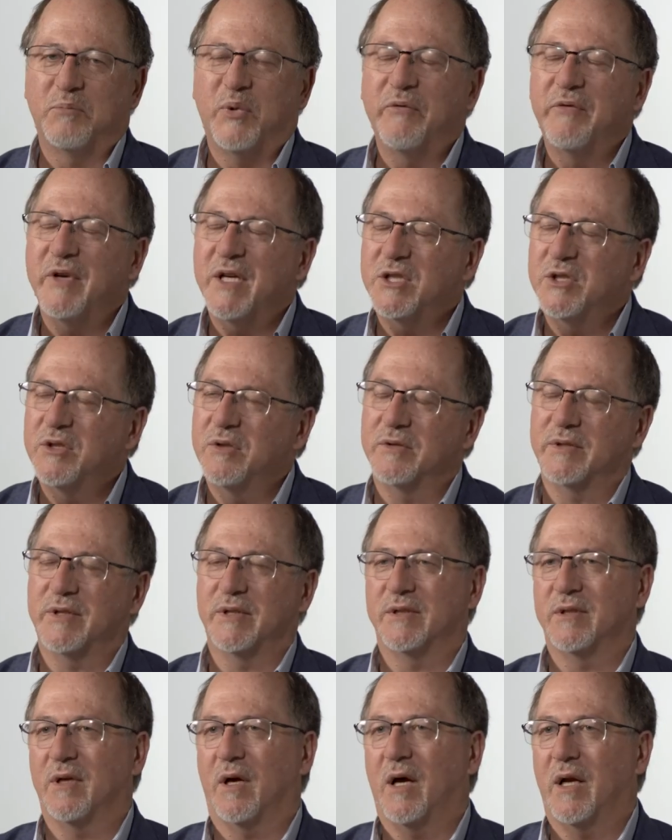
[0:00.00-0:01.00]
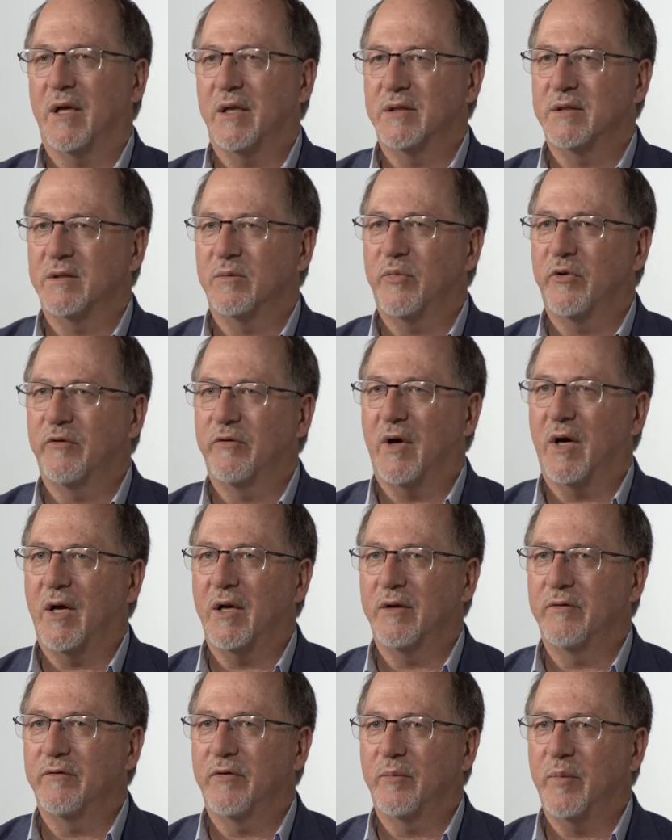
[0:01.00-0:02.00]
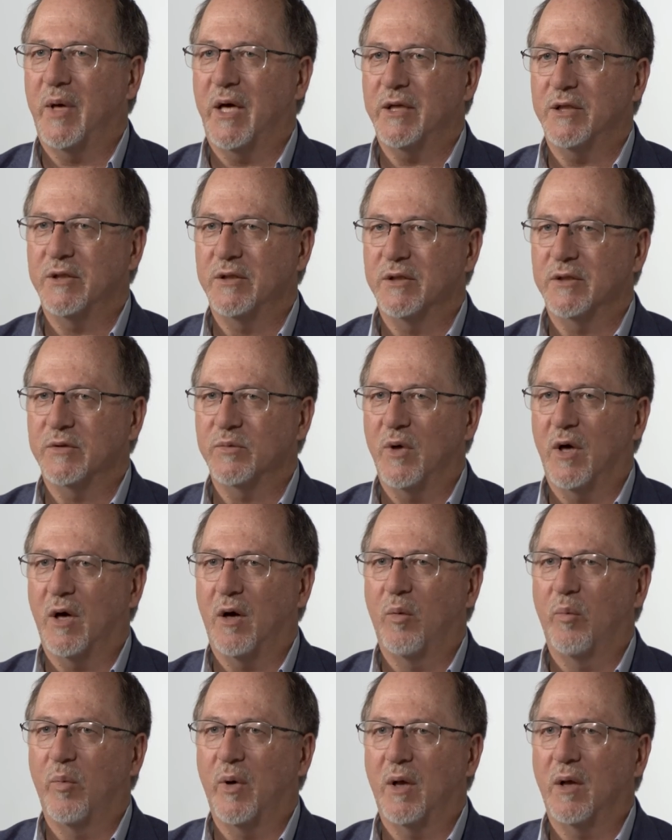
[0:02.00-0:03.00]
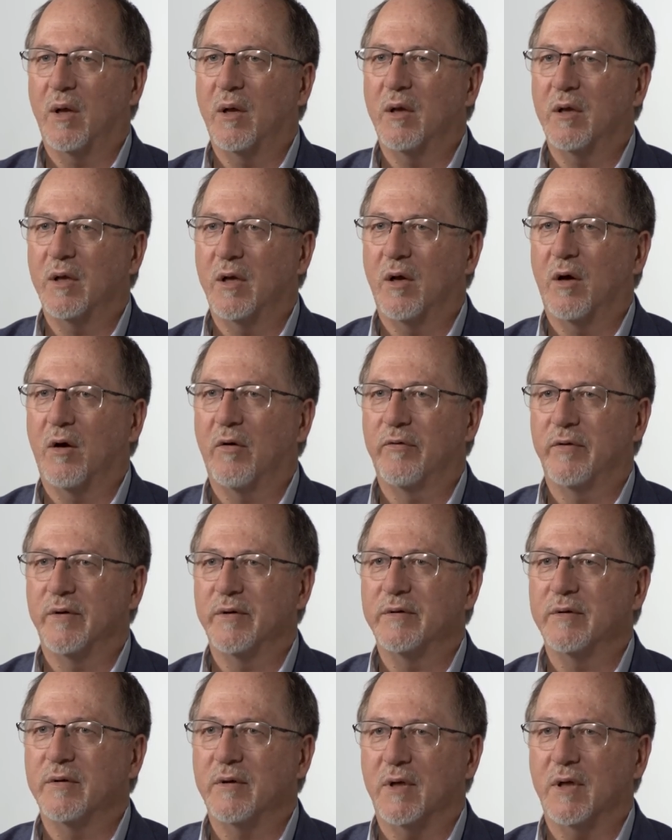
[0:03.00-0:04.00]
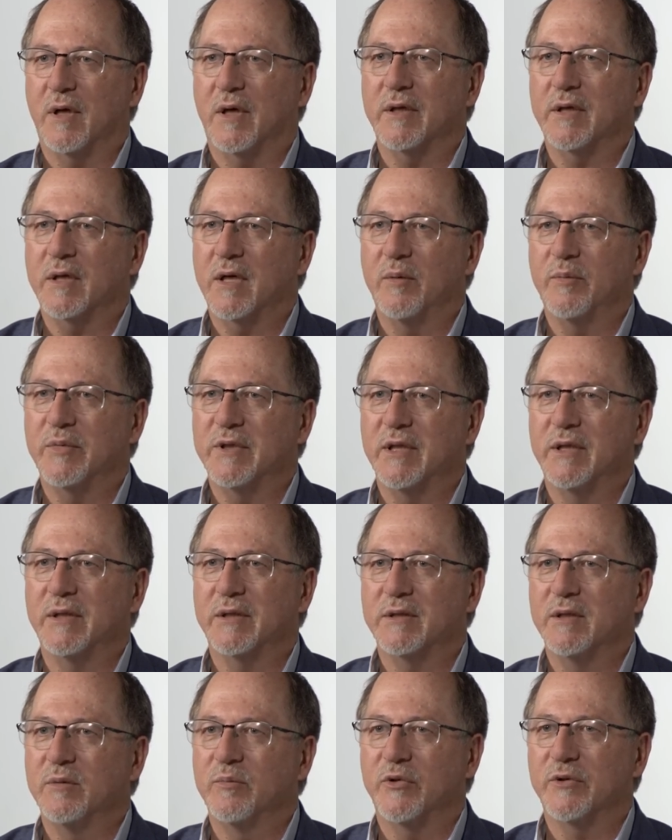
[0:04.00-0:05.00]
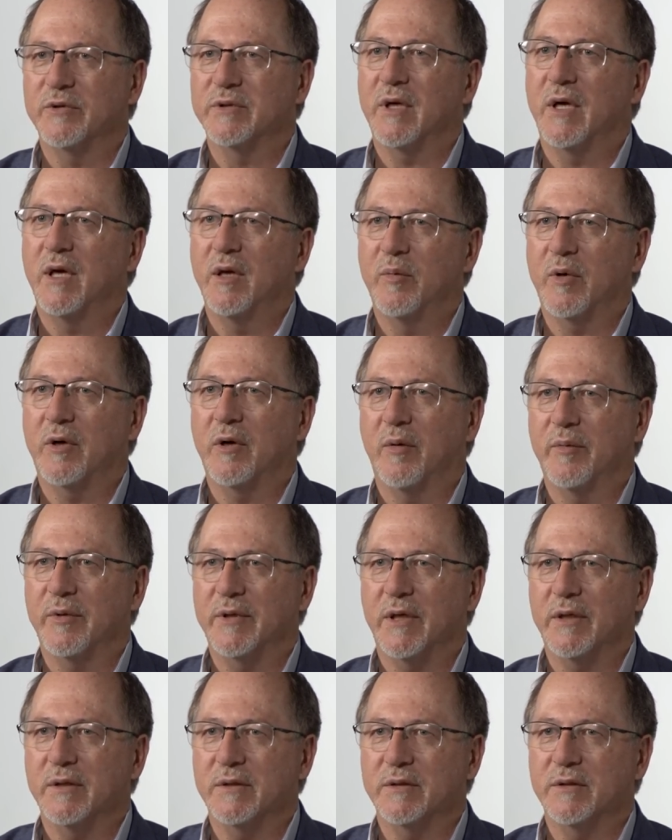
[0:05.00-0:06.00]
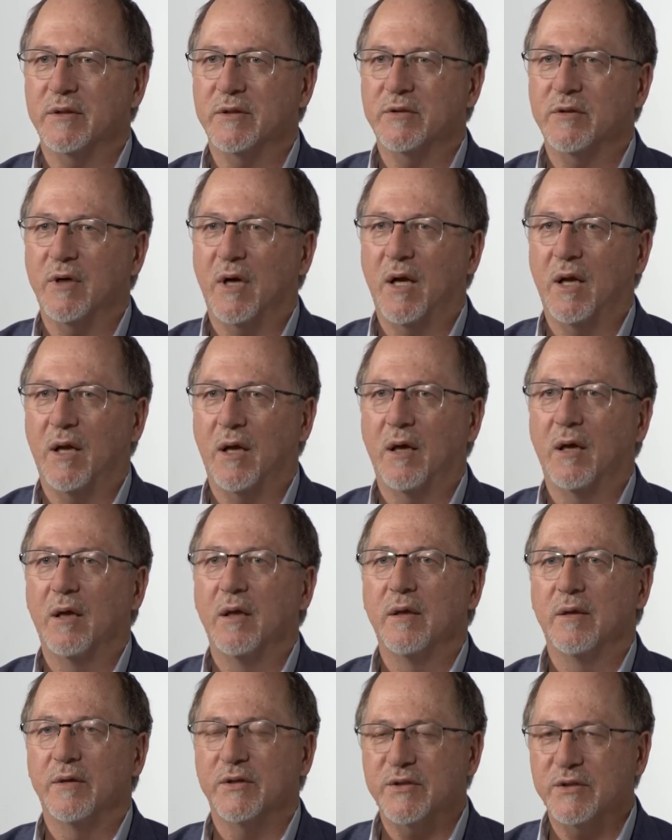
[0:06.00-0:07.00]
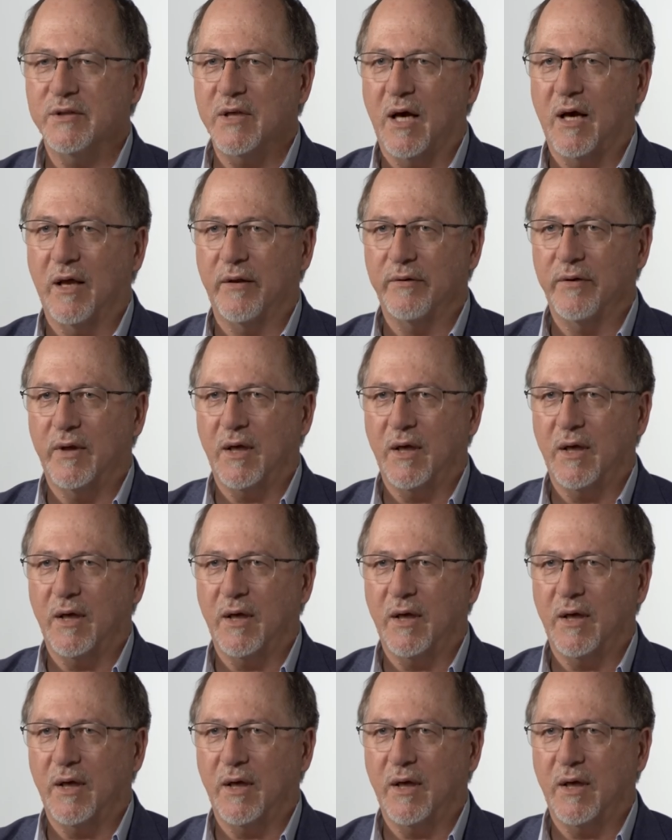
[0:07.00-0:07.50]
professional societies that provide information as well, but you know, often I like to keep things simple, so Haemochromatosis Australia, start